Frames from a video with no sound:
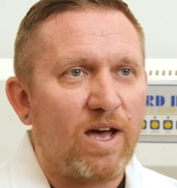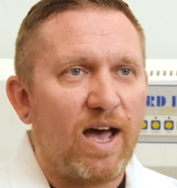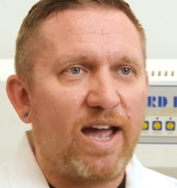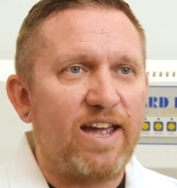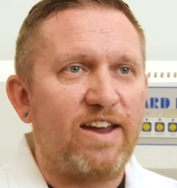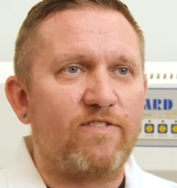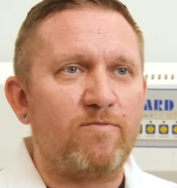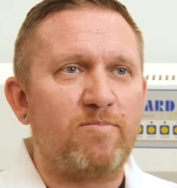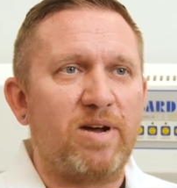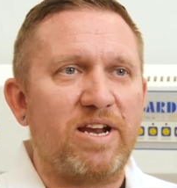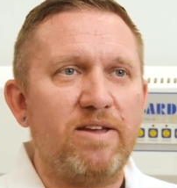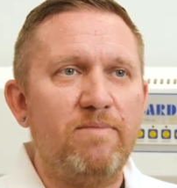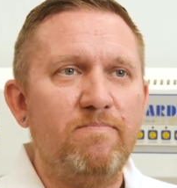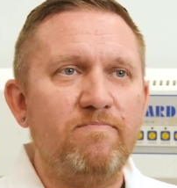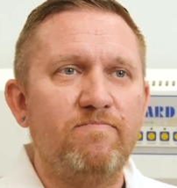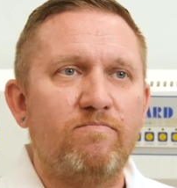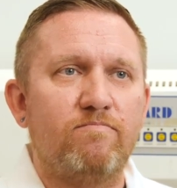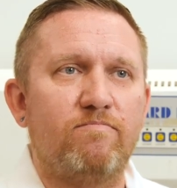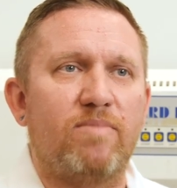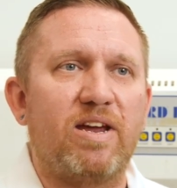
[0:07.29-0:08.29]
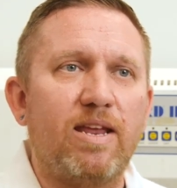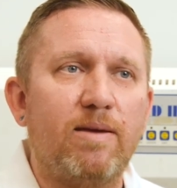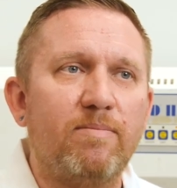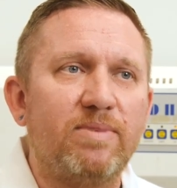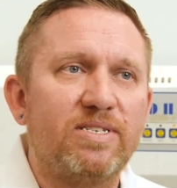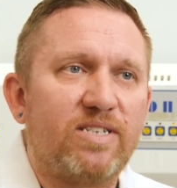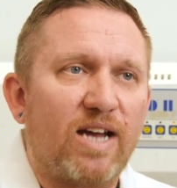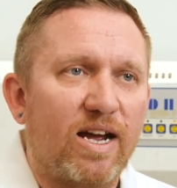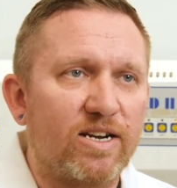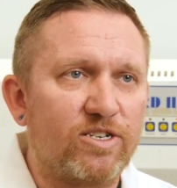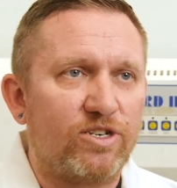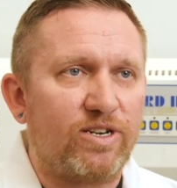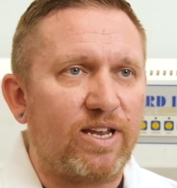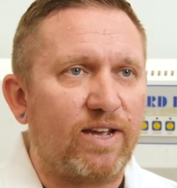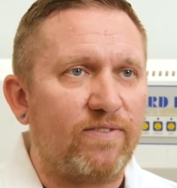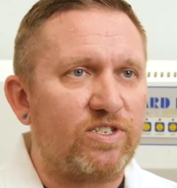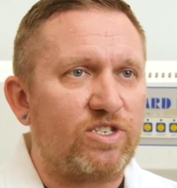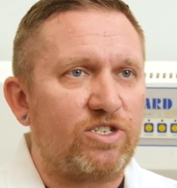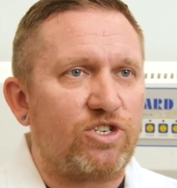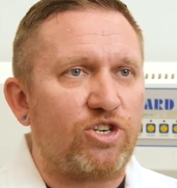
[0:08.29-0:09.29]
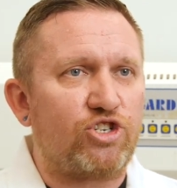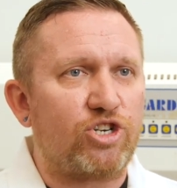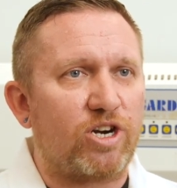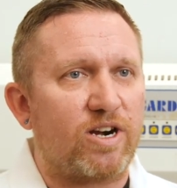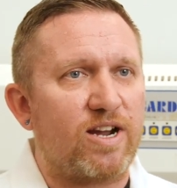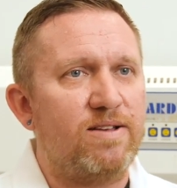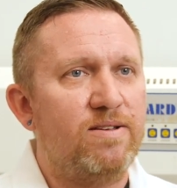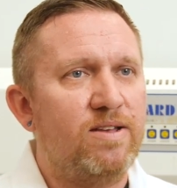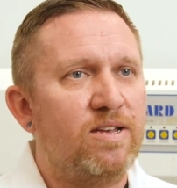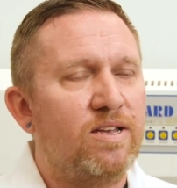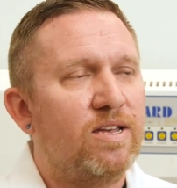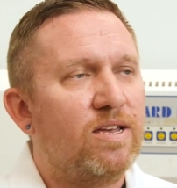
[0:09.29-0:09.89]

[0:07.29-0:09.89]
Hi everybody, my name is Dr. David Stachura.